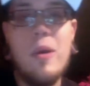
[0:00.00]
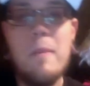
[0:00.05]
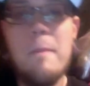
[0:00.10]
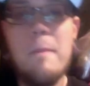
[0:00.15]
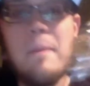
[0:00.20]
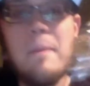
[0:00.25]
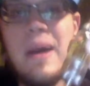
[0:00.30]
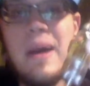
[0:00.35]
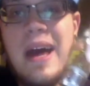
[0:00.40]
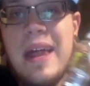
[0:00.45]

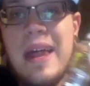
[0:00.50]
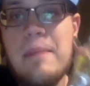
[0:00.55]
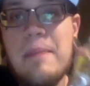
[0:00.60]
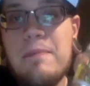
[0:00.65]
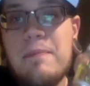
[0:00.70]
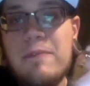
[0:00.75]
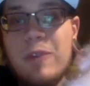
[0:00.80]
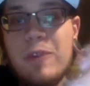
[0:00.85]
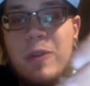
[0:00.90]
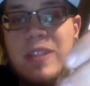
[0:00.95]
my
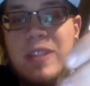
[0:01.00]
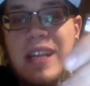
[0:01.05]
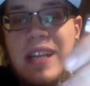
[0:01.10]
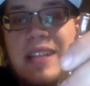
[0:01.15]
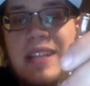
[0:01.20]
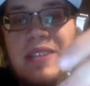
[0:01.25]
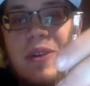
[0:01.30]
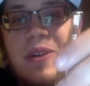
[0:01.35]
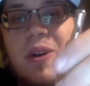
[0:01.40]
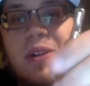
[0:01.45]

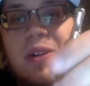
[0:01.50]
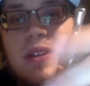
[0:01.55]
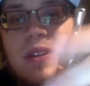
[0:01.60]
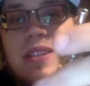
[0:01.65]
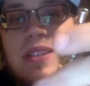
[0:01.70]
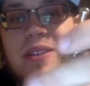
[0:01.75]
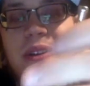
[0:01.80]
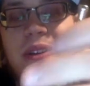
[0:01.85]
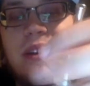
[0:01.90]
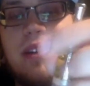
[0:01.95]
full-size Nautilus
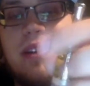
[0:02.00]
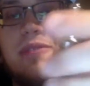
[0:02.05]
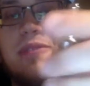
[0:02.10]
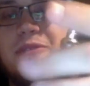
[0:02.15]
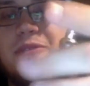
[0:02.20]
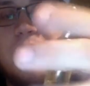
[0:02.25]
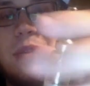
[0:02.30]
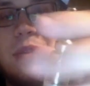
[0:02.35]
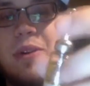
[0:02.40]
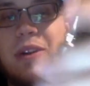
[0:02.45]
on it
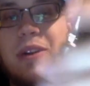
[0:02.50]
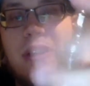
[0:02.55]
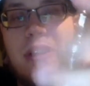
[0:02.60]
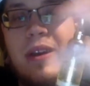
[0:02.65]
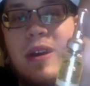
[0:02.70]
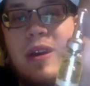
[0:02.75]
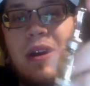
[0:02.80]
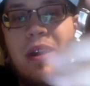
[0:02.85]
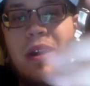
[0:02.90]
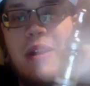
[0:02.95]
for
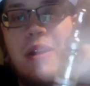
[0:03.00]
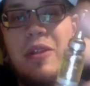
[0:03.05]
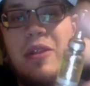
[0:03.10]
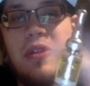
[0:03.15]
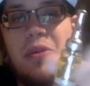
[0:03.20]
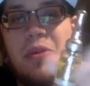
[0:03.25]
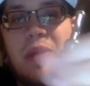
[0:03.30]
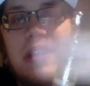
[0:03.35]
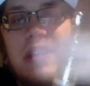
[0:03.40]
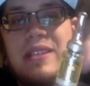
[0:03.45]

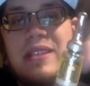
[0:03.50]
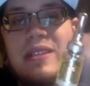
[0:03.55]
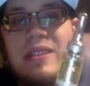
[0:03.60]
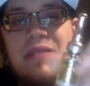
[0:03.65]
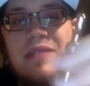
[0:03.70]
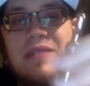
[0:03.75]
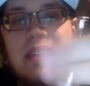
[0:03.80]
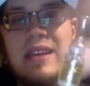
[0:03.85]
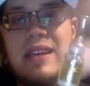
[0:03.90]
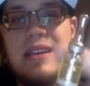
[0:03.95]
the rest
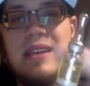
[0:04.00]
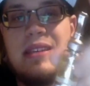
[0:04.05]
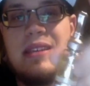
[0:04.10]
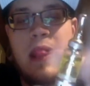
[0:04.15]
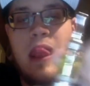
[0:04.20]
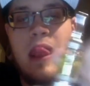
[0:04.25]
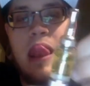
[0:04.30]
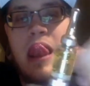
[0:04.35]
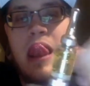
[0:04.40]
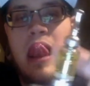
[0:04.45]
of
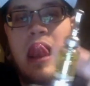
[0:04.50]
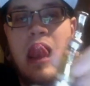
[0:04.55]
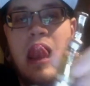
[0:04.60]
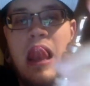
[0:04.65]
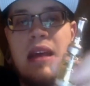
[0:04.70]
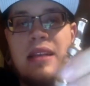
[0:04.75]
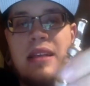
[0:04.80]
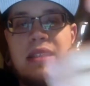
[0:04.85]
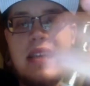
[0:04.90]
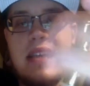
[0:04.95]
this.
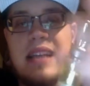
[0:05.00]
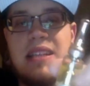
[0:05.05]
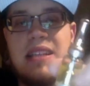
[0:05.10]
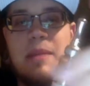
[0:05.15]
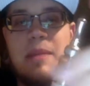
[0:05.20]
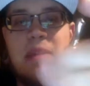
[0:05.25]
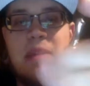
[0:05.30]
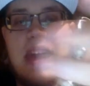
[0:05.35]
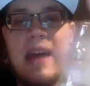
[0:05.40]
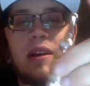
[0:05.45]
It's got
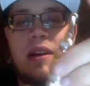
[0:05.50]
some of that